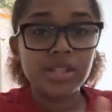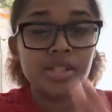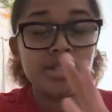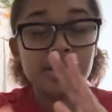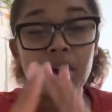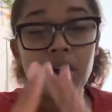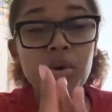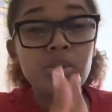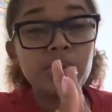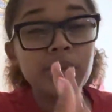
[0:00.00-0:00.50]

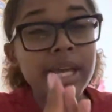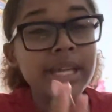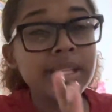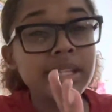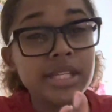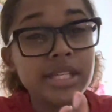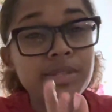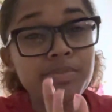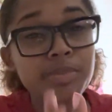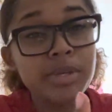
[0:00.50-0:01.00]
Don't let
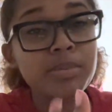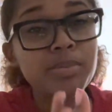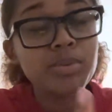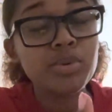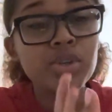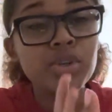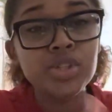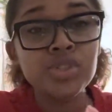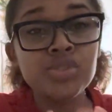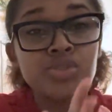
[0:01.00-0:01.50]
these people
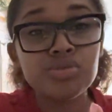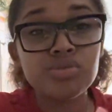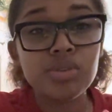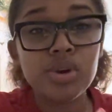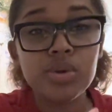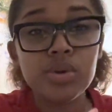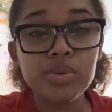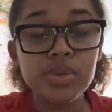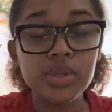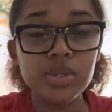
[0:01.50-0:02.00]

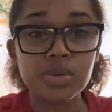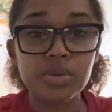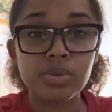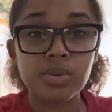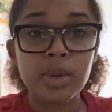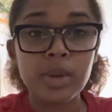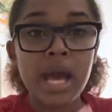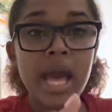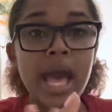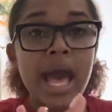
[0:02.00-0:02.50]
control
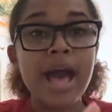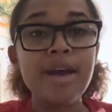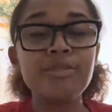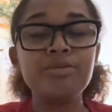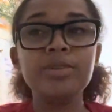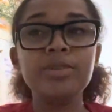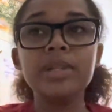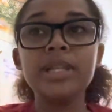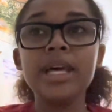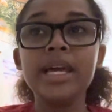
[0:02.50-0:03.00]
you. I
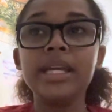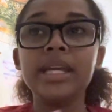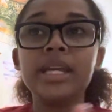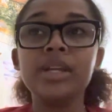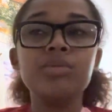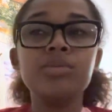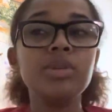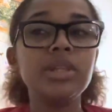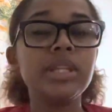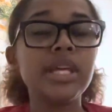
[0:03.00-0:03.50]
feel like in
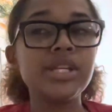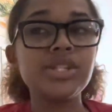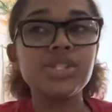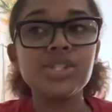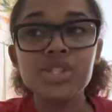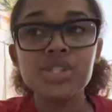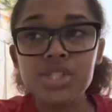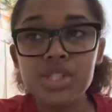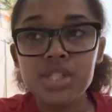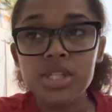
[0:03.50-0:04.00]
a
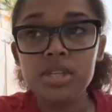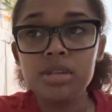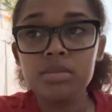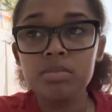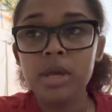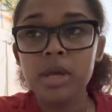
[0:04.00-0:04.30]
relationship,